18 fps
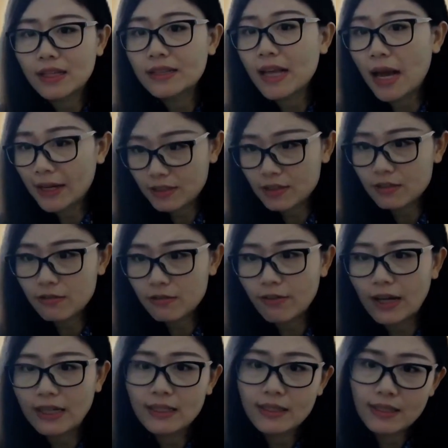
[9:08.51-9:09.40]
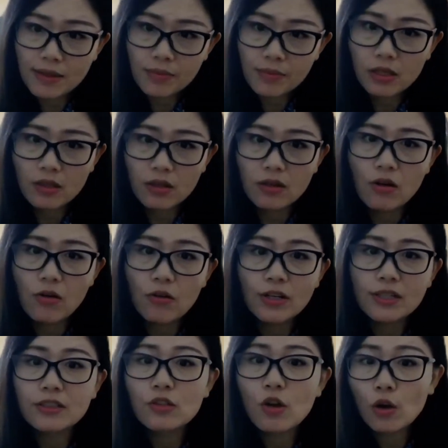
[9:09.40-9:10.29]
identify similar
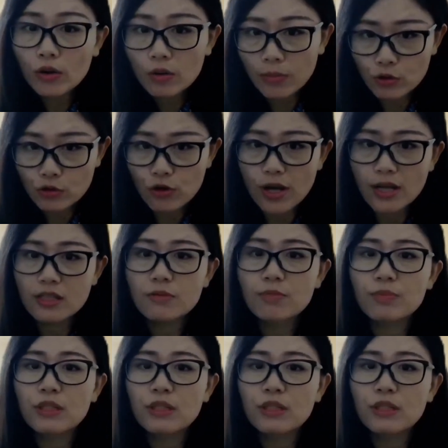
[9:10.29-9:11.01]
or notable trends